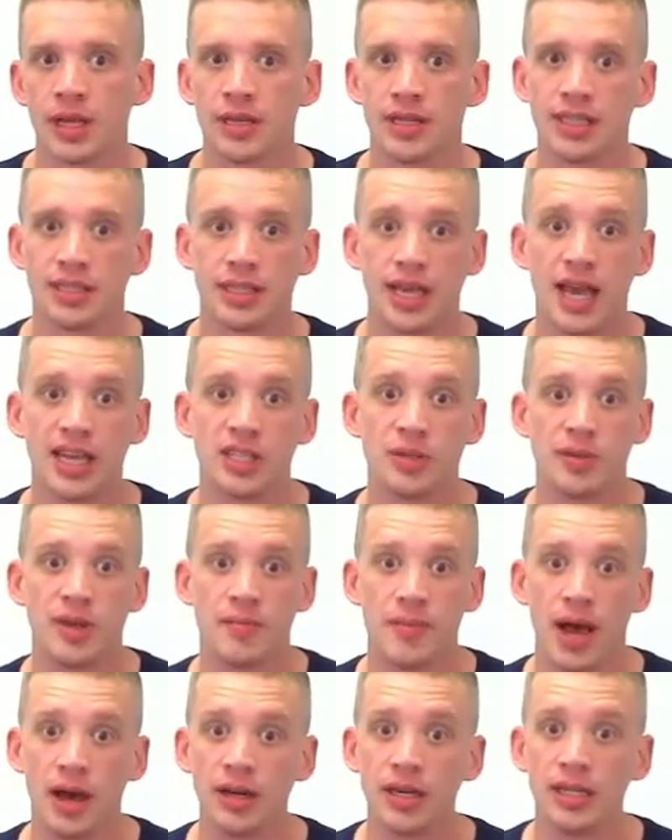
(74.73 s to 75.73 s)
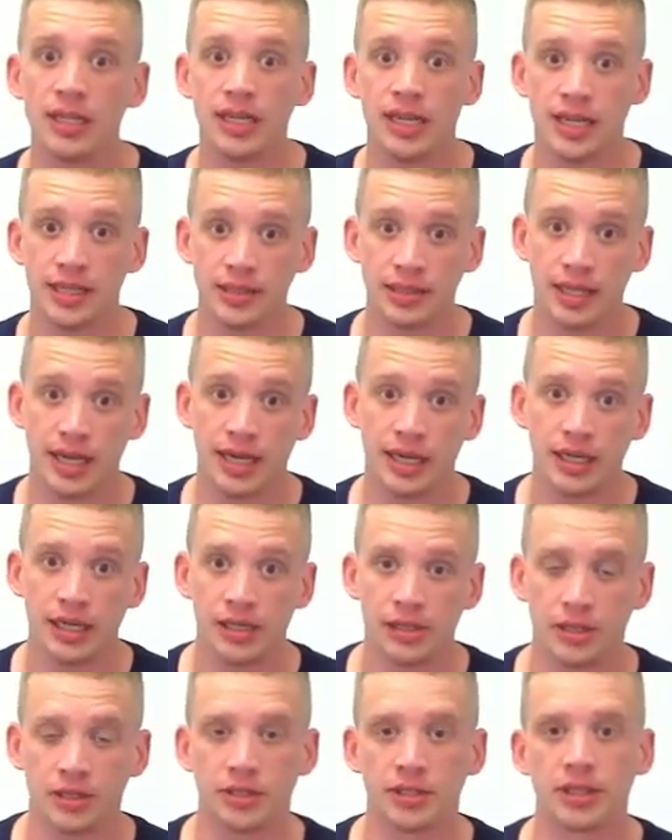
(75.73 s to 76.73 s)
designed to be mounted inside an
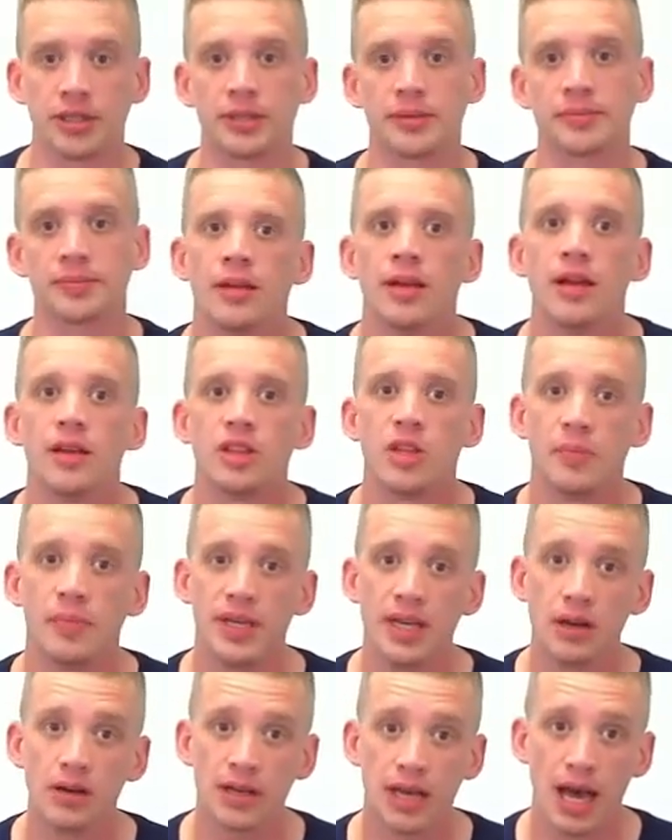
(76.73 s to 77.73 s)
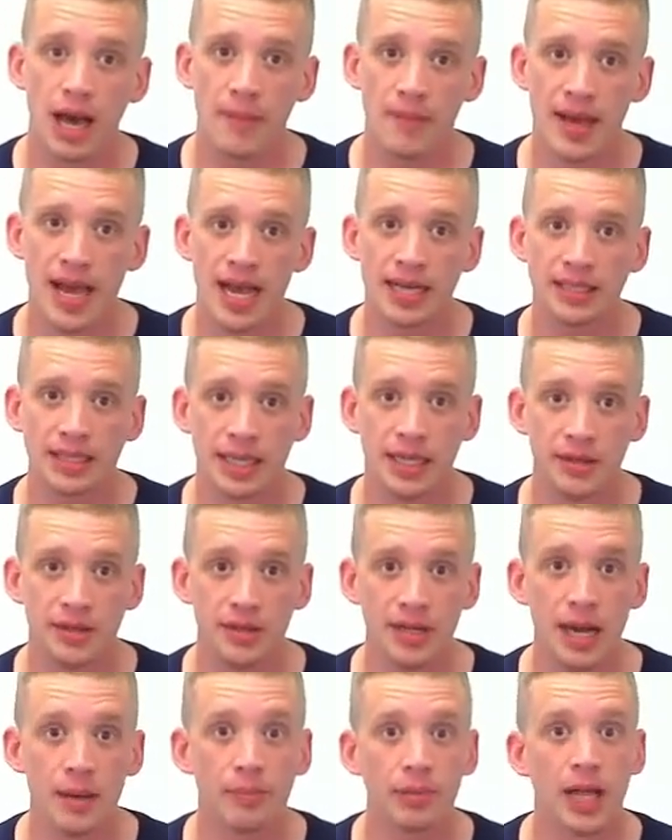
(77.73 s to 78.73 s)
enclosure. The B L Compact
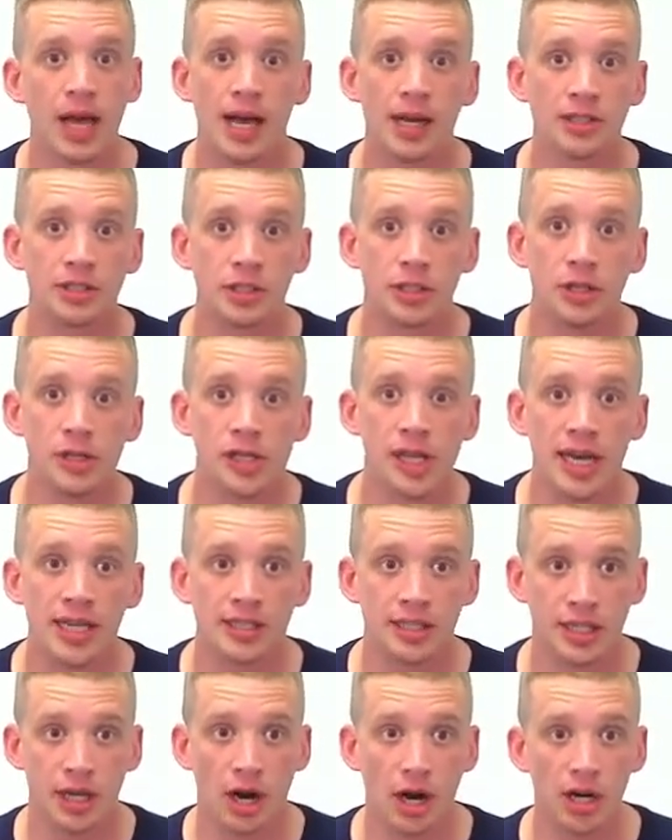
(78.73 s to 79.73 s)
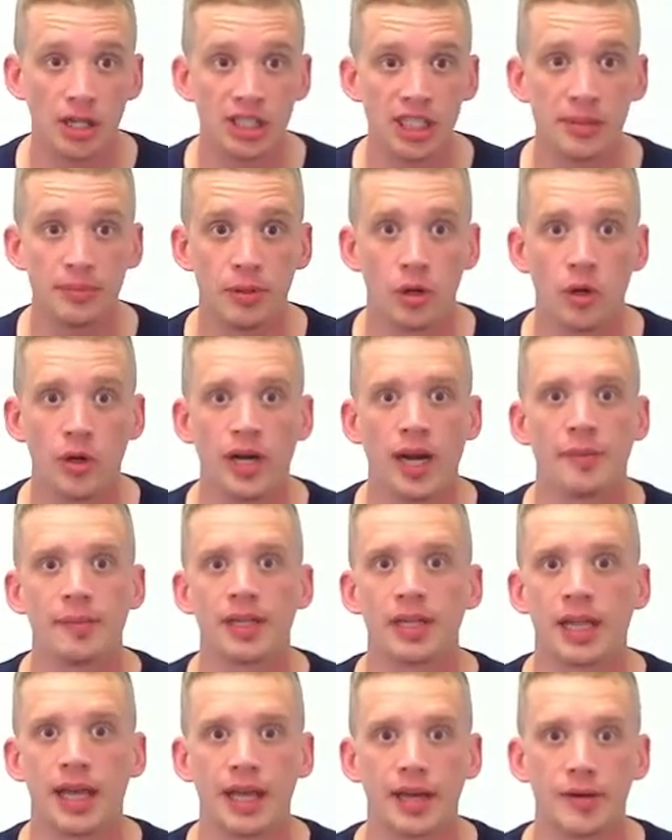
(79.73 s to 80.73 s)
Ethernet blocks utilize the ARGEE
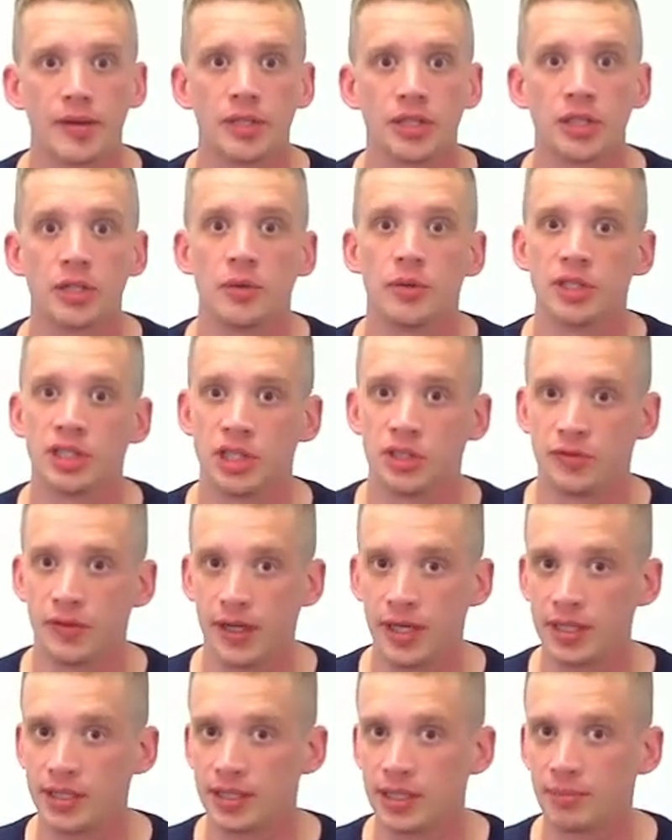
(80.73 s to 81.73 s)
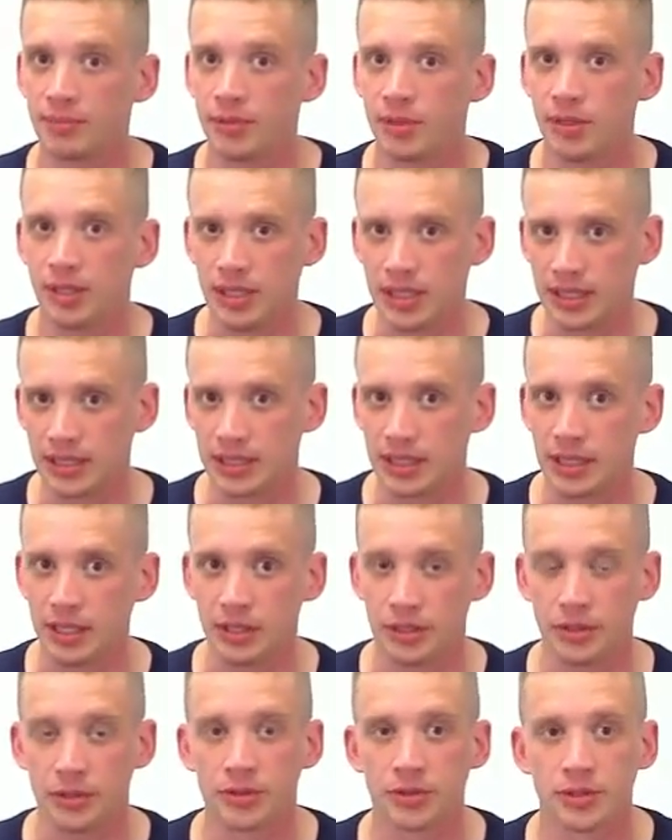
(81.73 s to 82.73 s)
programming language, which is very simple and easy
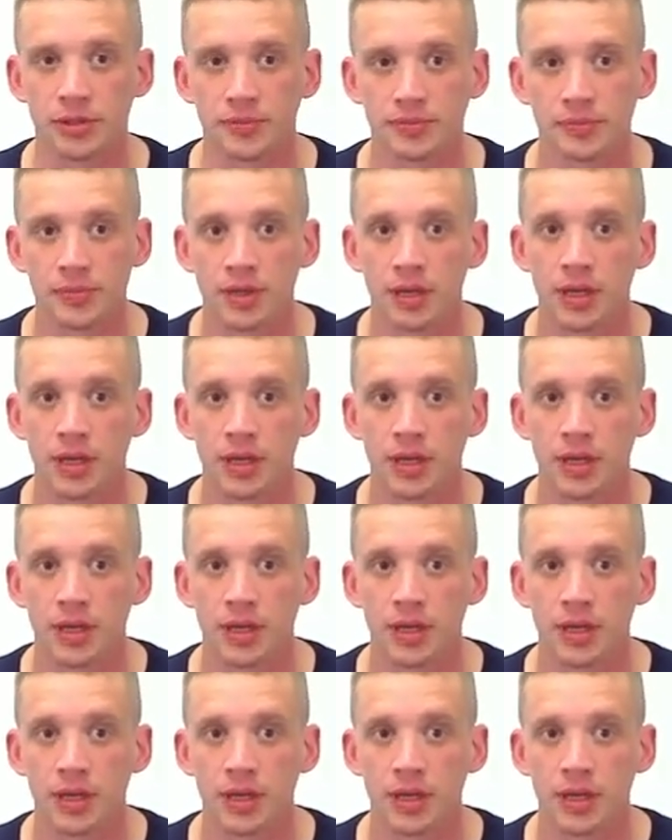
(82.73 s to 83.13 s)
to use.